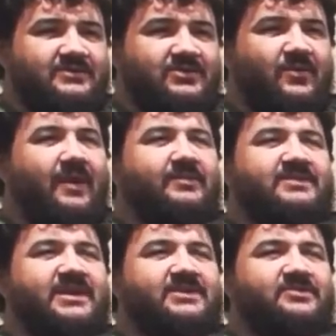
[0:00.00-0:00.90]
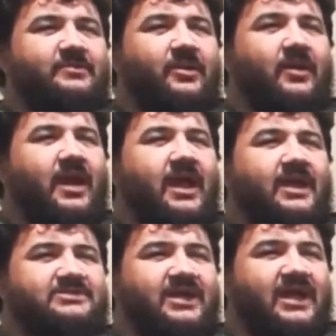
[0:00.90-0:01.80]
So wipe the tears from your
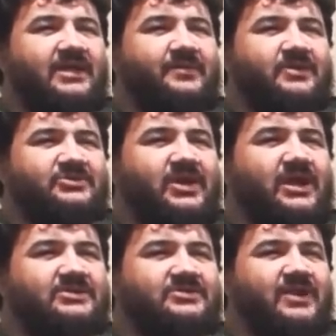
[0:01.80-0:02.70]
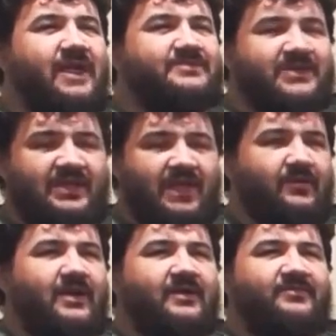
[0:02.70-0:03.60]
eyes, tighten up your jock straps, and get
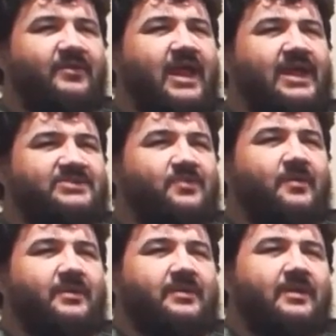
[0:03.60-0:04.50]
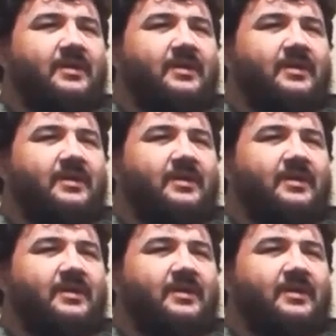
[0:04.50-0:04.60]
ready for an ass whooping.